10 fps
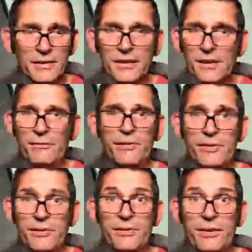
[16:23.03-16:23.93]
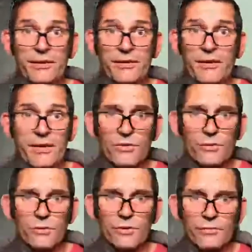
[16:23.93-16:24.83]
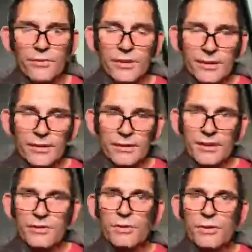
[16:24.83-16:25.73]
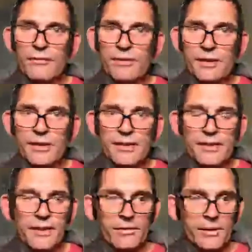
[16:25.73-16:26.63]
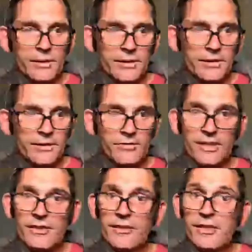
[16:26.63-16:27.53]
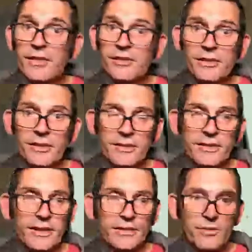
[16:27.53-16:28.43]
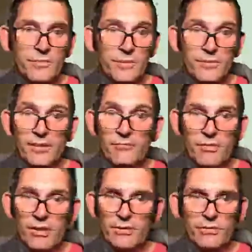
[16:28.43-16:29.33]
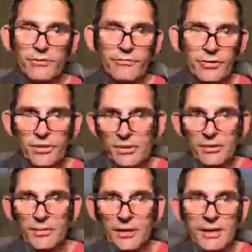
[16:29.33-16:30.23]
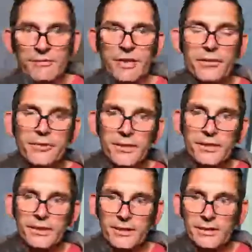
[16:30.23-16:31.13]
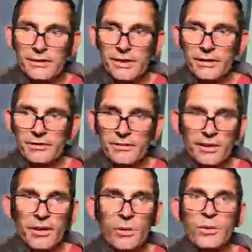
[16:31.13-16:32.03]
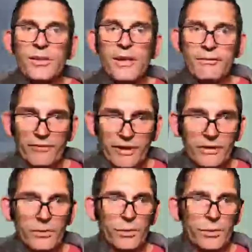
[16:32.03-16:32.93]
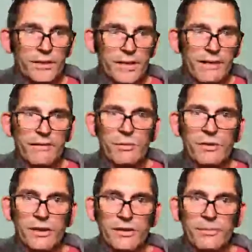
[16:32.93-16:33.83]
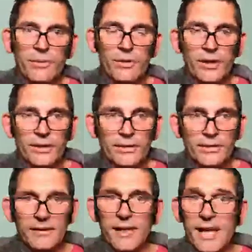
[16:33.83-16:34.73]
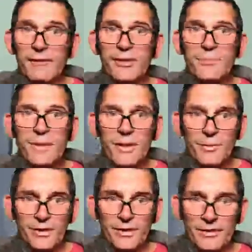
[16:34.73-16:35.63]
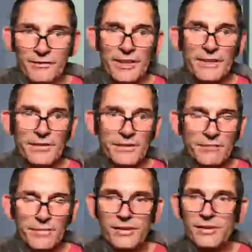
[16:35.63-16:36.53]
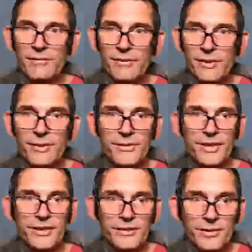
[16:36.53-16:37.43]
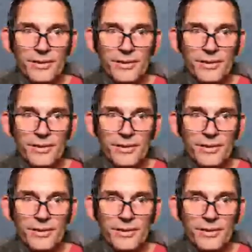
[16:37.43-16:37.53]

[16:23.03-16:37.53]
And everyone just thinks that's awesome. That sort of level of detail attracts their attention. And yeah, some people think, right, you're thorough, I'm going to have you. So I would definitely always carry one in your pocket. Have a spare one in your van, because if you lose it,